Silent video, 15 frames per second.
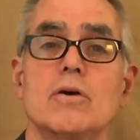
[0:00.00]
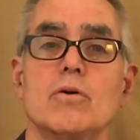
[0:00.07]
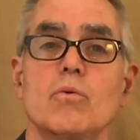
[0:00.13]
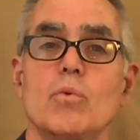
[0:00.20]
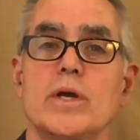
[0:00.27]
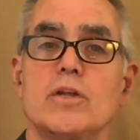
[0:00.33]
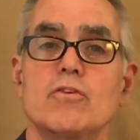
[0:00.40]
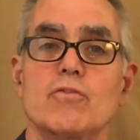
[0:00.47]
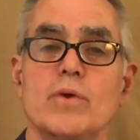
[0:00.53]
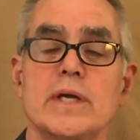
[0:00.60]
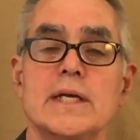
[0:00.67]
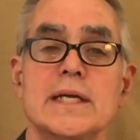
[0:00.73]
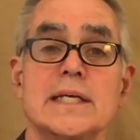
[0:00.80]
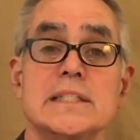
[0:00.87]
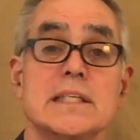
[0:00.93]
We treat
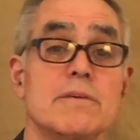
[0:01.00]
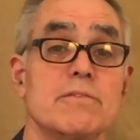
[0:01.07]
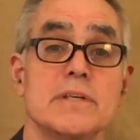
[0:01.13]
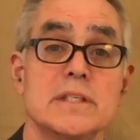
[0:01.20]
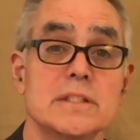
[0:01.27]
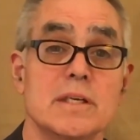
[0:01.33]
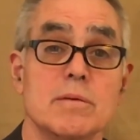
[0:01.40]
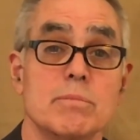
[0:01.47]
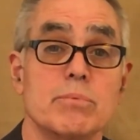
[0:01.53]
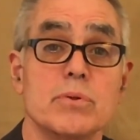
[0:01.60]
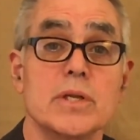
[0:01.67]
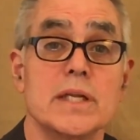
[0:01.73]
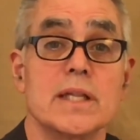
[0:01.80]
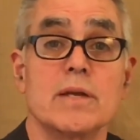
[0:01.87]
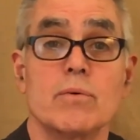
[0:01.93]
it as if it is
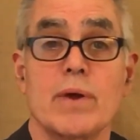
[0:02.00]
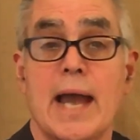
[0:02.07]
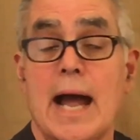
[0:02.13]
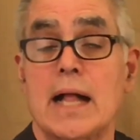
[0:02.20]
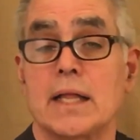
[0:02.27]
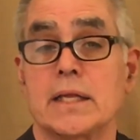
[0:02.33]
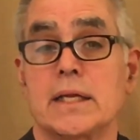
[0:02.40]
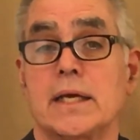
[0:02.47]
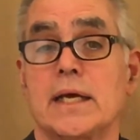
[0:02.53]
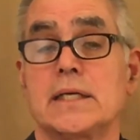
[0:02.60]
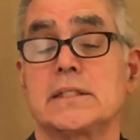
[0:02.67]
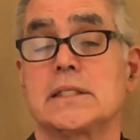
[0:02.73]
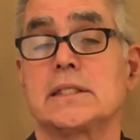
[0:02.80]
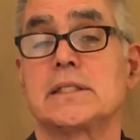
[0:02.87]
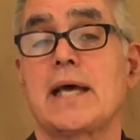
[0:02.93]
completely reality
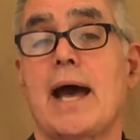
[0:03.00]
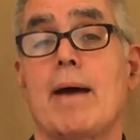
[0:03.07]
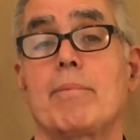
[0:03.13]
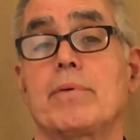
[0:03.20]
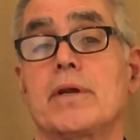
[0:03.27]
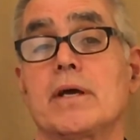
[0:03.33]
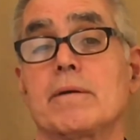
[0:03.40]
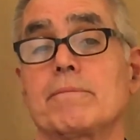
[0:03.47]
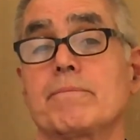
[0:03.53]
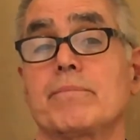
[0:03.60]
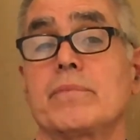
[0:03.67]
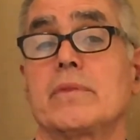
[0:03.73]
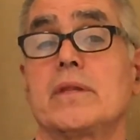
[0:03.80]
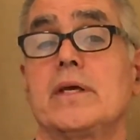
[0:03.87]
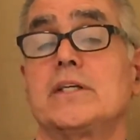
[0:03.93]
as it is happening.
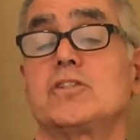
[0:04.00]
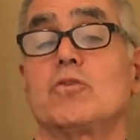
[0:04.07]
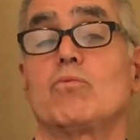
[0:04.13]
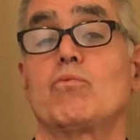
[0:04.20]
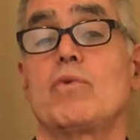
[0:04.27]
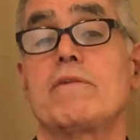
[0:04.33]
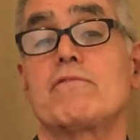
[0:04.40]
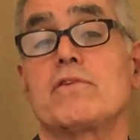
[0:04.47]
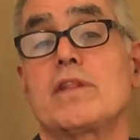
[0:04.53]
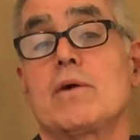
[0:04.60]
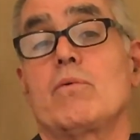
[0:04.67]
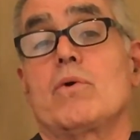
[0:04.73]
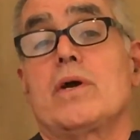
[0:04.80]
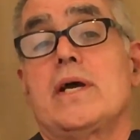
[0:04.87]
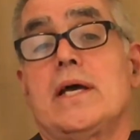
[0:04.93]
It's a river
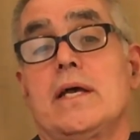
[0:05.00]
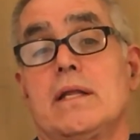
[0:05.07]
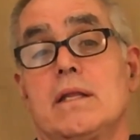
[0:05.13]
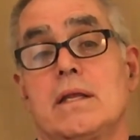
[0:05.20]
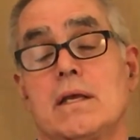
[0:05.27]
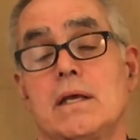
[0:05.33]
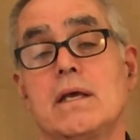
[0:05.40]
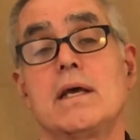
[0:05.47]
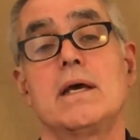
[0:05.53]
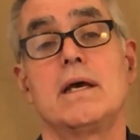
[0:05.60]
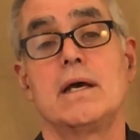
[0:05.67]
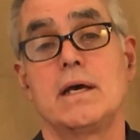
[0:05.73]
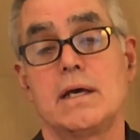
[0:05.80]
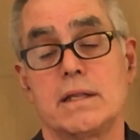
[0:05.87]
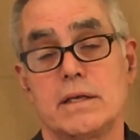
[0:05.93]
that we're in.
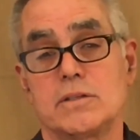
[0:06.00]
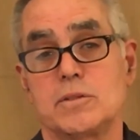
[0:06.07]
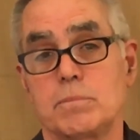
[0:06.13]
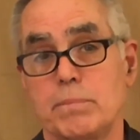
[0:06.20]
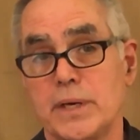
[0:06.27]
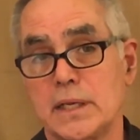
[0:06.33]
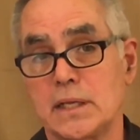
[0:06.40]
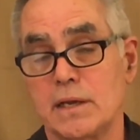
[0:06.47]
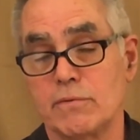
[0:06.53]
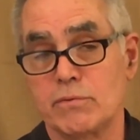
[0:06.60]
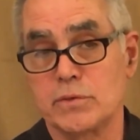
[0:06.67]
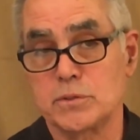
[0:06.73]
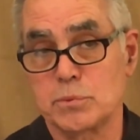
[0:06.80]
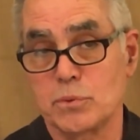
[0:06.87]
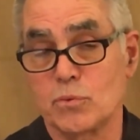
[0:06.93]
There's a big
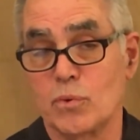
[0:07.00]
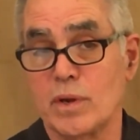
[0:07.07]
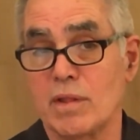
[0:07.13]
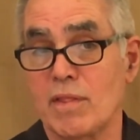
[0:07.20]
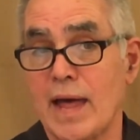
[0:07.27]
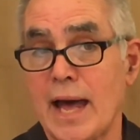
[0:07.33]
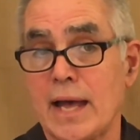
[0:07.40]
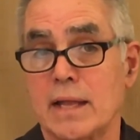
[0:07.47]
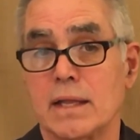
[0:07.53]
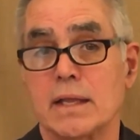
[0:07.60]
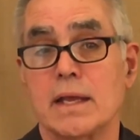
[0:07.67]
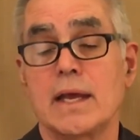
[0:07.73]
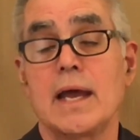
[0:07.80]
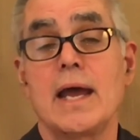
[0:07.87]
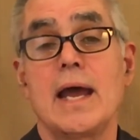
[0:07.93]
difference between that
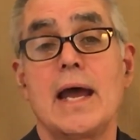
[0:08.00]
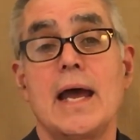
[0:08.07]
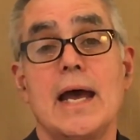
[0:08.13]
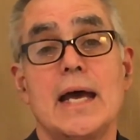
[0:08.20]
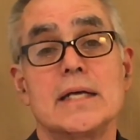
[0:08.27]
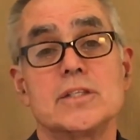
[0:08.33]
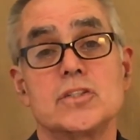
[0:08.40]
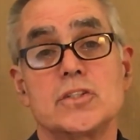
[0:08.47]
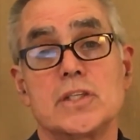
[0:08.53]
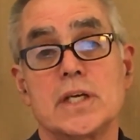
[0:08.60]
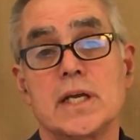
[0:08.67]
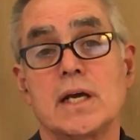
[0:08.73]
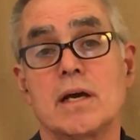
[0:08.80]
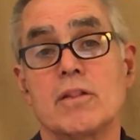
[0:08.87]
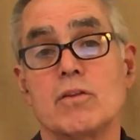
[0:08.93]
and
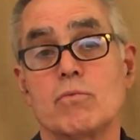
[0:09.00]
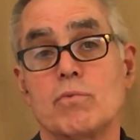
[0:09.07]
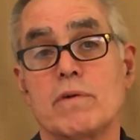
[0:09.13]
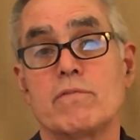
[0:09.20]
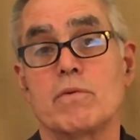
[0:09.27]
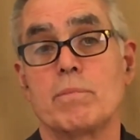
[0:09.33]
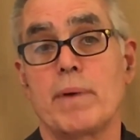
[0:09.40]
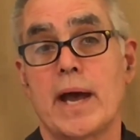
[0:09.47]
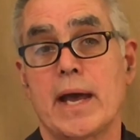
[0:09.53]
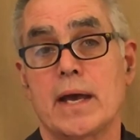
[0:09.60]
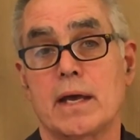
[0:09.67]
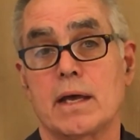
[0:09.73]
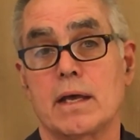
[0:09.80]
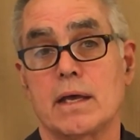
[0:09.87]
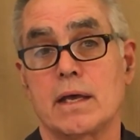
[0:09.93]
sitting on the
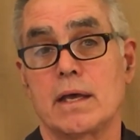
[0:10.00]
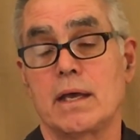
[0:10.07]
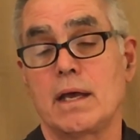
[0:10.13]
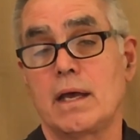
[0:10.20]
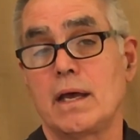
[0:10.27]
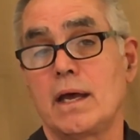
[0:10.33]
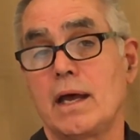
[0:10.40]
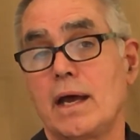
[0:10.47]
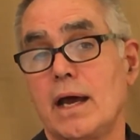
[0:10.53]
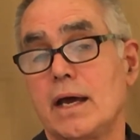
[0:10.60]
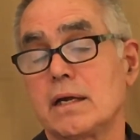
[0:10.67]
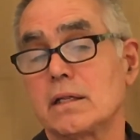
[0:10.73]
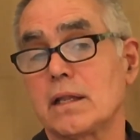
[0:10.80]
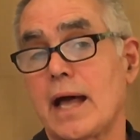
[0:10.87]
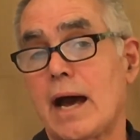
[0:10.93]
riverbank
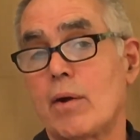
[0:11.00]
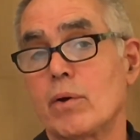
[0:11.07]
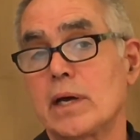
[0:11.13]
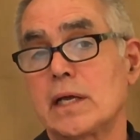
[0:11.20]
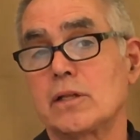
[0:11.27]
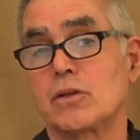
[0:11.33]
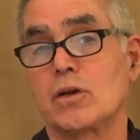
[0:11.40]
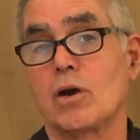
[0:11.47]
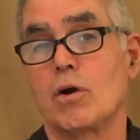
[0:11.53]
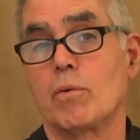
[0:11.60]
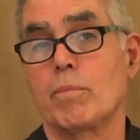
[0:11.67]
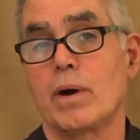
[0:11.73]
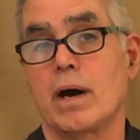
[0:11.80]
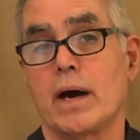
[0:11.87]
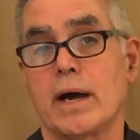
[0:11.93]
and allowing it to go
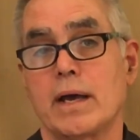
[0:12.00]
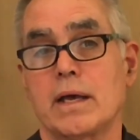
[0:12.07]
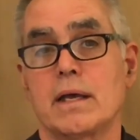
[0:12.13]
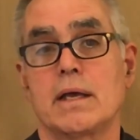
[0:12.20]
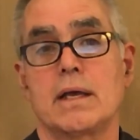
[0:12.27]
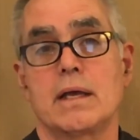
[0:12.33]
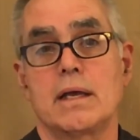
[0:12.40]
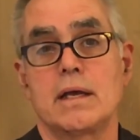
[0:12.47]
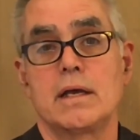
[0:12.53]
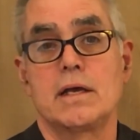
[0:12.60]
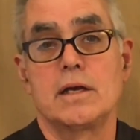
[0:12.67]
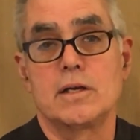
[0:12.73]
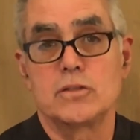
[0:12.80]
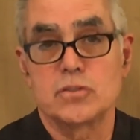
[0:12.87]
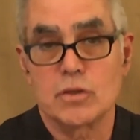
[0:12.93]
by.
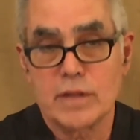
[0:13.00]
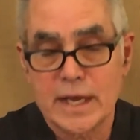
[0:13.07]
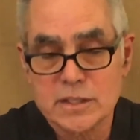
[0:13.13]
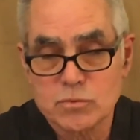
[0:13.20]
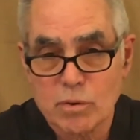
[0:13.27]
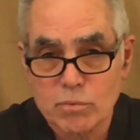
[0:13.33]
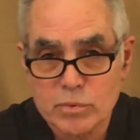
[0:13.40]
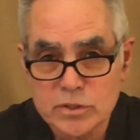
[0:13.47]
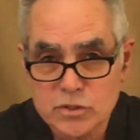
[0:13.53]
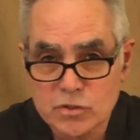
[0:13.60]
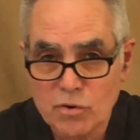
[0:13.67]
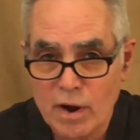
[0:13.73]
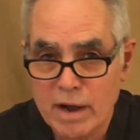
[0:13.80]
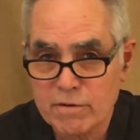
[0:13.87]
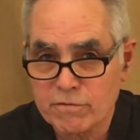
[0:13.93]
So that's what we
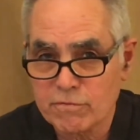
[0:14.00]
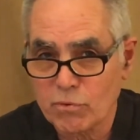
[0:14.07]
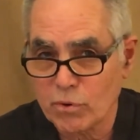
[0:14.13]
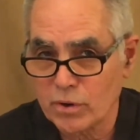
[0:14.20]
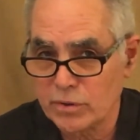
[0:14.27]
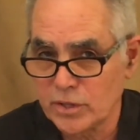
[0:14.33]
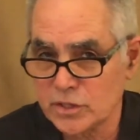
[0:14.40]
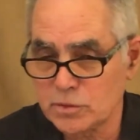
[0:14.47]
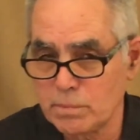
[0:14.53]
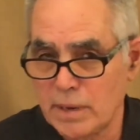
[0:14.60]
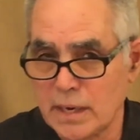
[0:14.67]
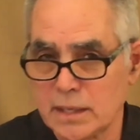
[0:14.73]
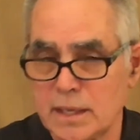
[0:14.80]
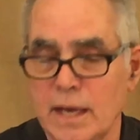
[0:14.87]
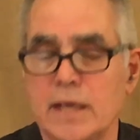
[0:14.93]
strive for in this
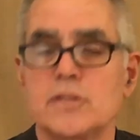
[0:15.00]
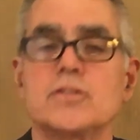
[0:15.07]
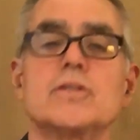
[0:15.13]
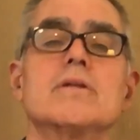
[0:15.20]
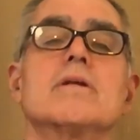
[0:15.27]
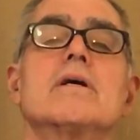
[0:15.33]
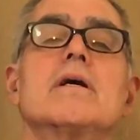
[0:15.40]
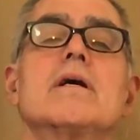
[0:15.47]
meditation.